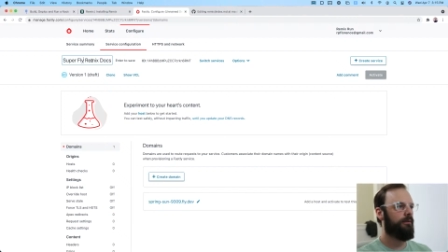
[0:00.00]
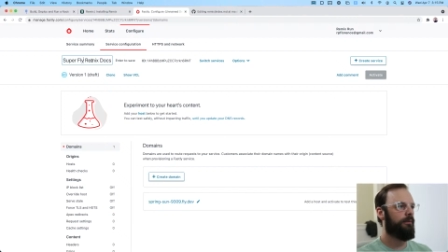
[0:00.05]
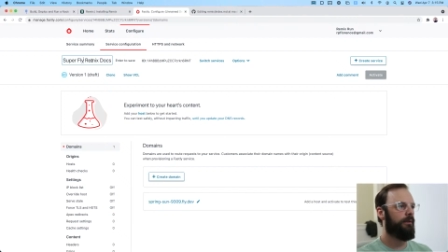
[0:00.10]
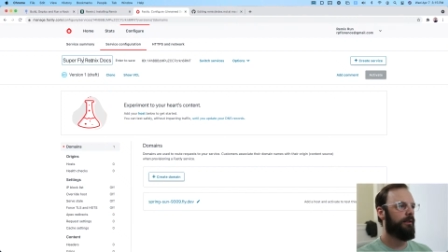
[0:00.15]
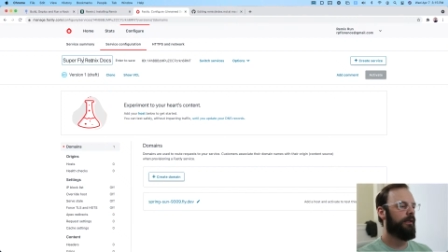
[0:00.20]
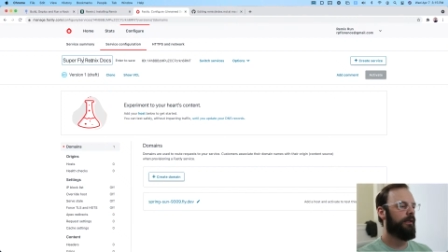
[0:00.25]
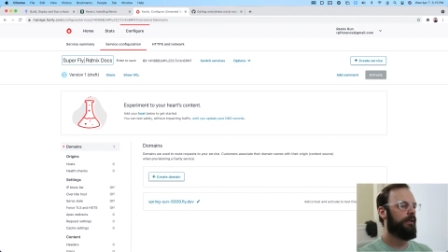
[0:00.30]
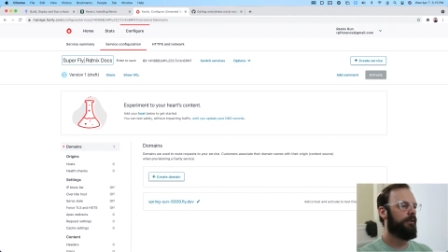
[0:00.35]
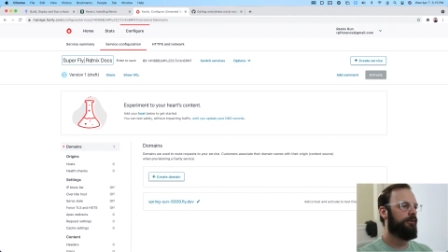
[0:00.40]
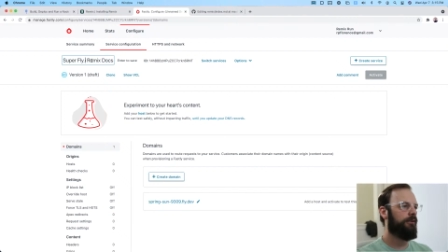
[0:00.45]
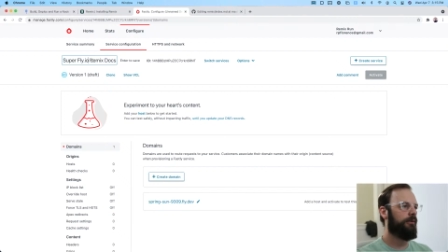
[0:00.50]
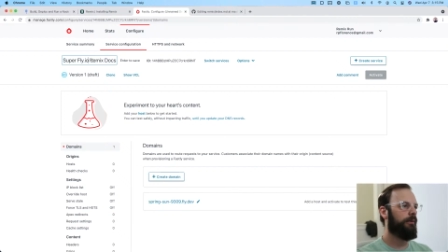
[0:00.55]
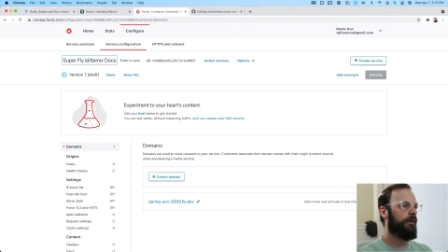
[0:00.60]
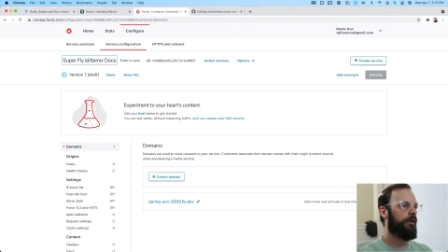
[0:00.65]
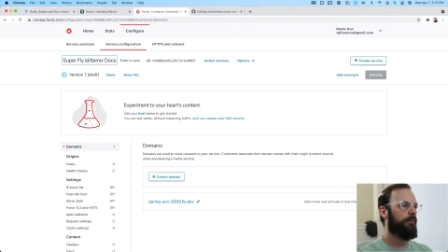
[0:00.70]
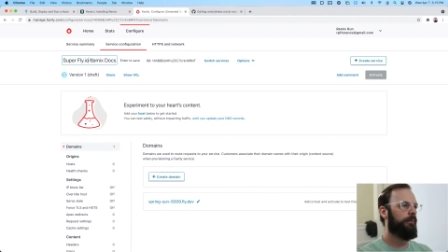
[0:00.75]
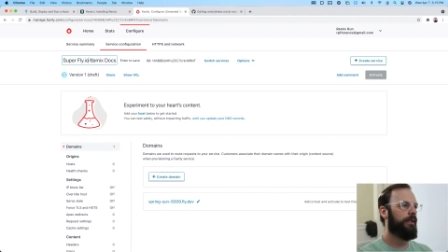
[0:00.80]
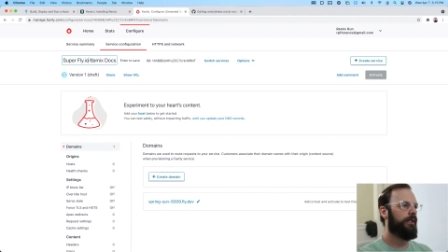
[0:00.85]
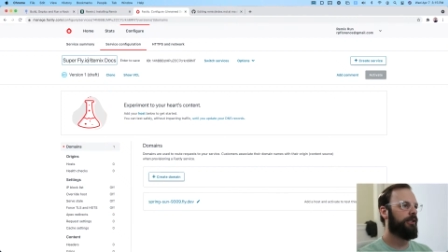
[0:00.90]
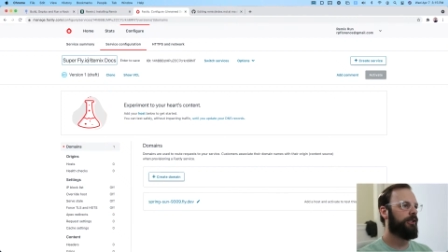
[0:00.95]
Well, I still want
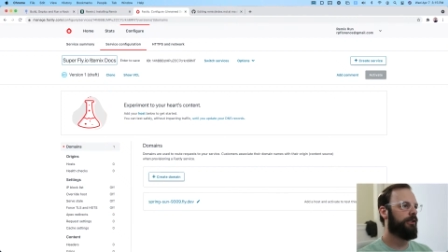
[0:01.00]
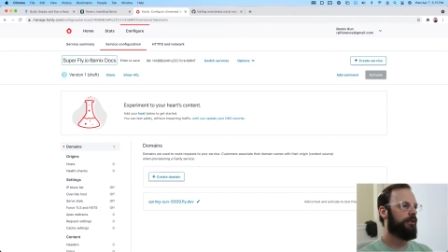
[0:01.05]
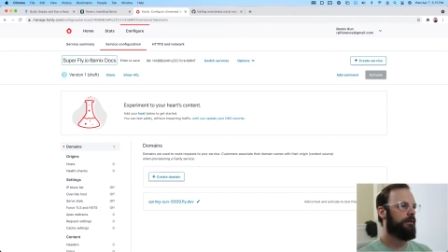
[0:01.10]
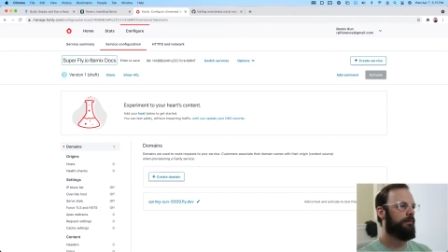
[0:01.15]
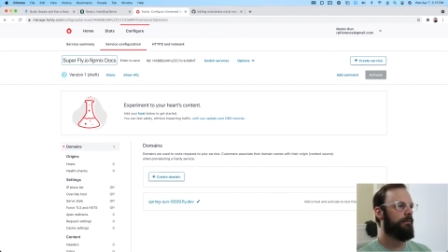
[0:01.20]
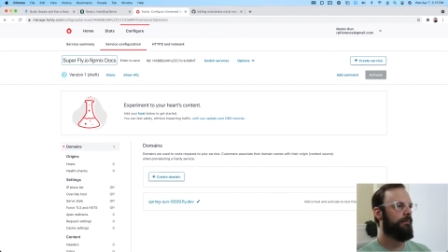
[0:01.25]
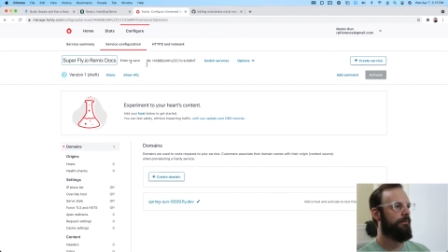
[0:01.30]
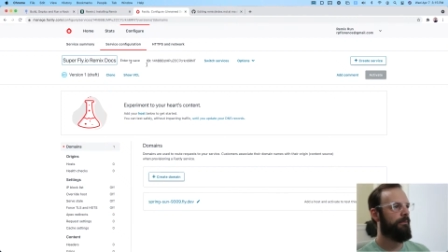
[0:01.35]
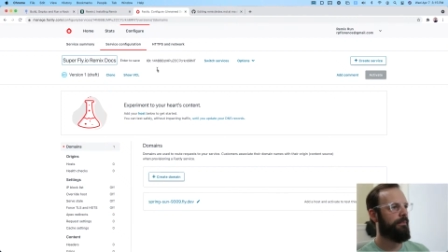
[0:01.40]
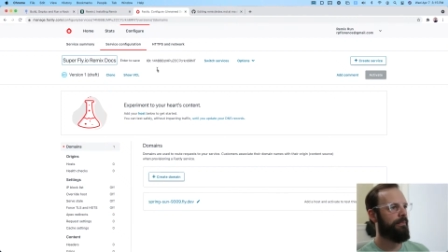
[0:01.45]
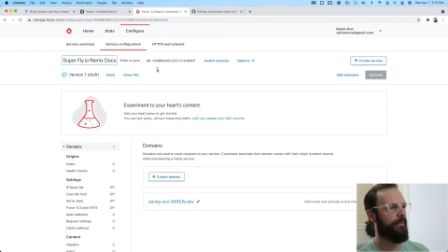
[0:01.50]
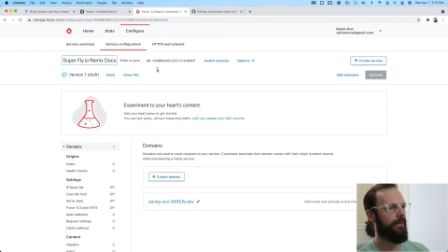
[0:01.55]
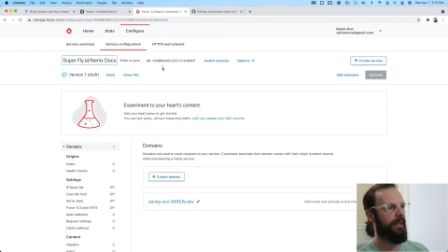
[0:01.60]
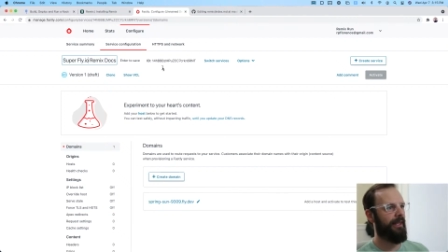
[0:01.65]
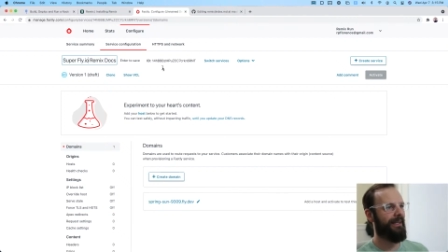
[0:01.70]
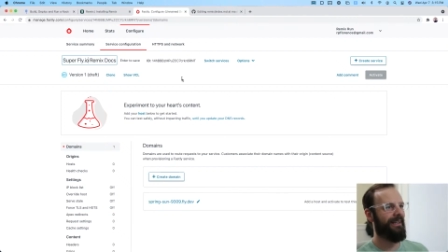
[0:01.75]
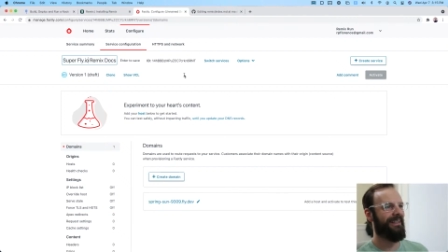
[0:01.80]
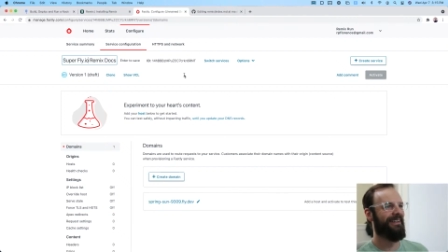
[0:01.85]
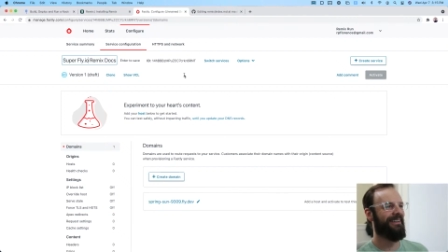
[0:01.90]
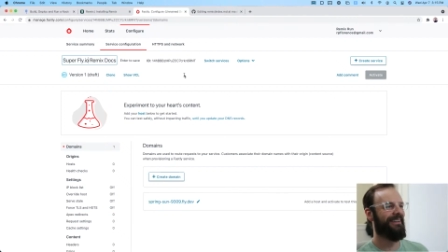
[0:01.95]
to make sure.
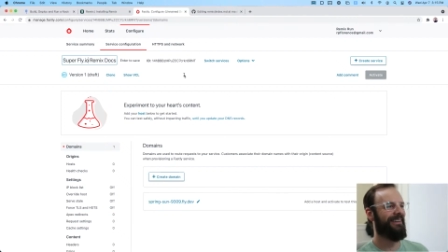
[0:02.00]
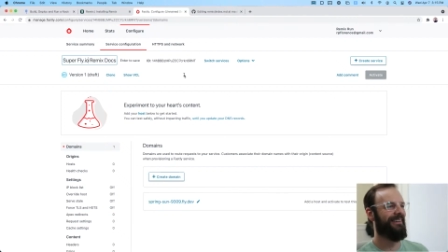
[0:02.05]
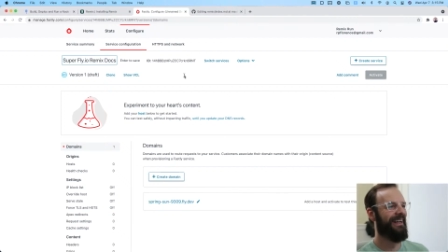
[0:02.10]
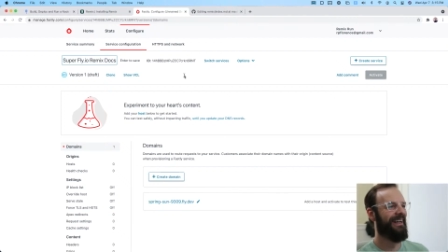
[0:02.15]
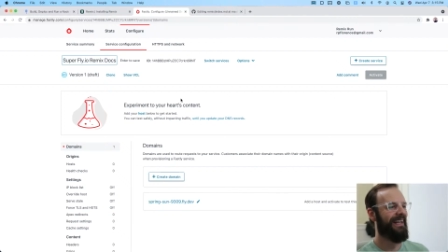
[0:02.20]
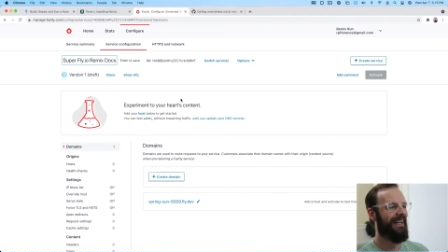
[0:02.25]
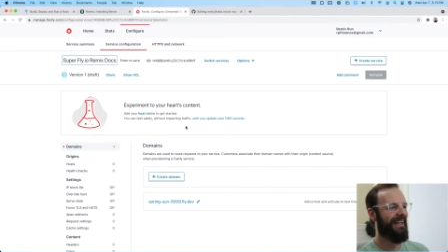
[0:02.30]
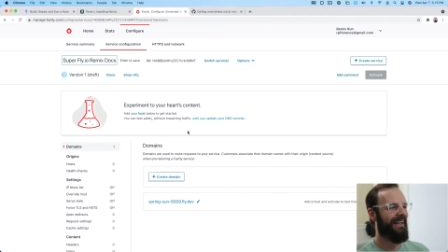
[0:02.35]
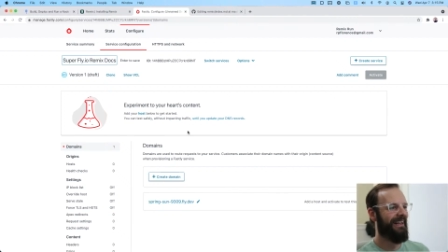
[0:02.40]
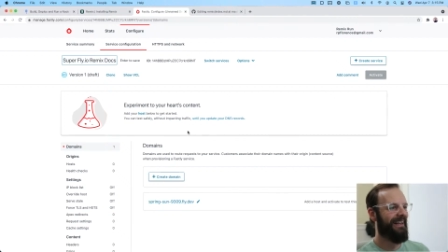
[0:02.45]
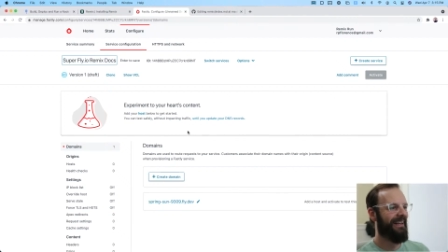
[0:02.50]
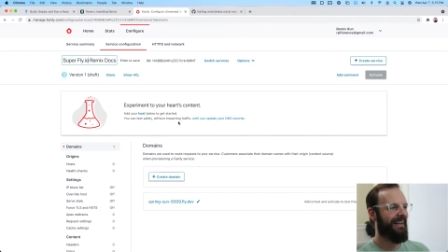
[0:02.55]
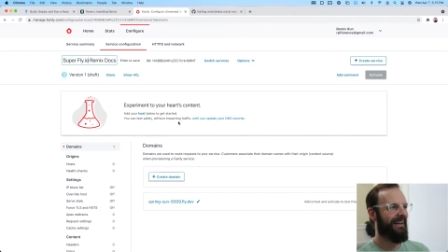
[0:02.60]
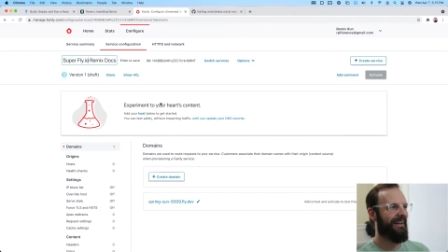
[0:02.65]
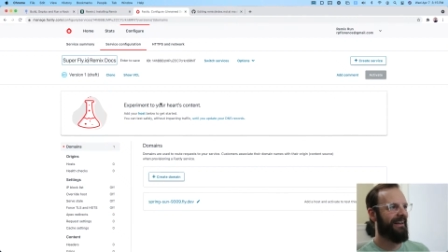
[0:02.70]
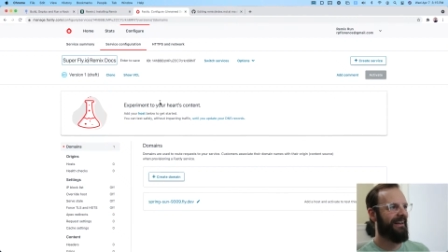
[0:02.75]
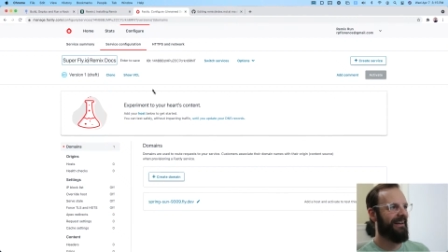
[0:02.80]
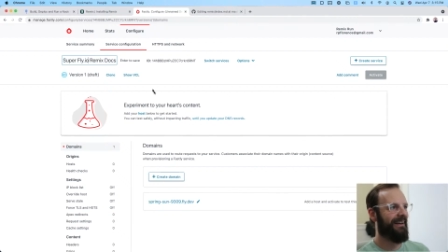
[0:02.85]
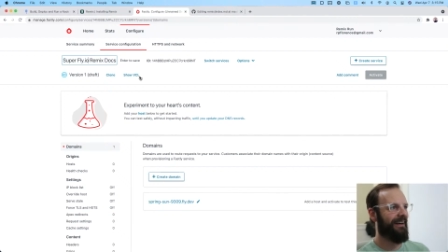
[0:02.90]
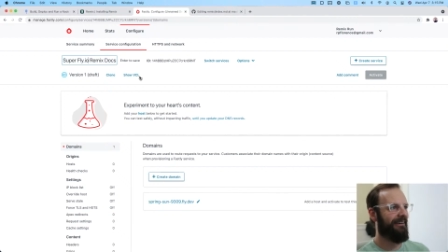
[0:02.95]

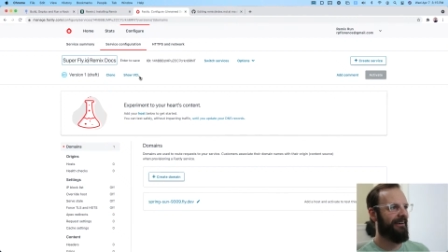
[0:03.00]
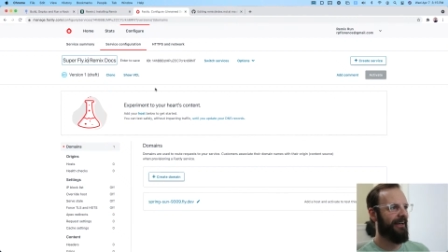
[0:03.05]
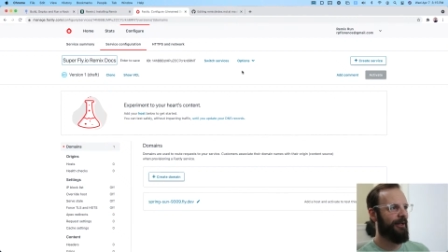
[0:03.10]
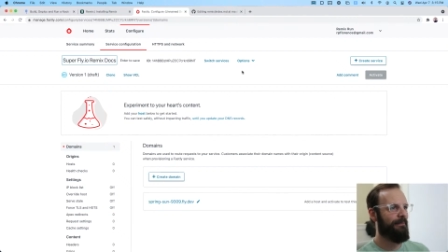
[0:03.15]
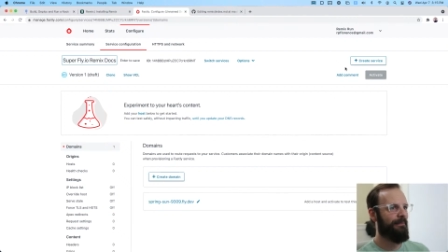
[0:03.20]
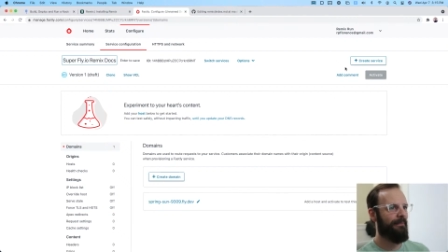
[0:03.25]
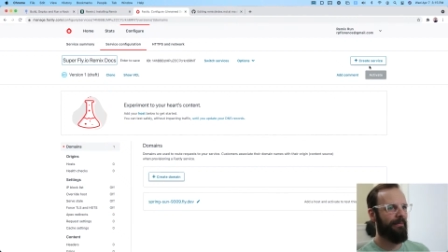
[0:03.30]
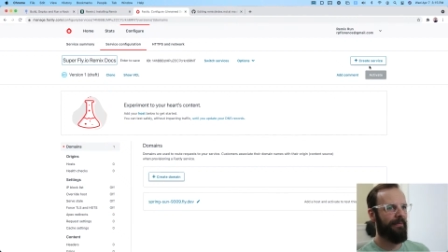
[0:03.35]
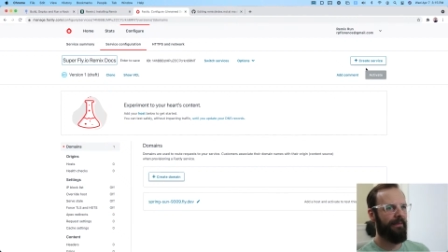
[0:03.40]
All right.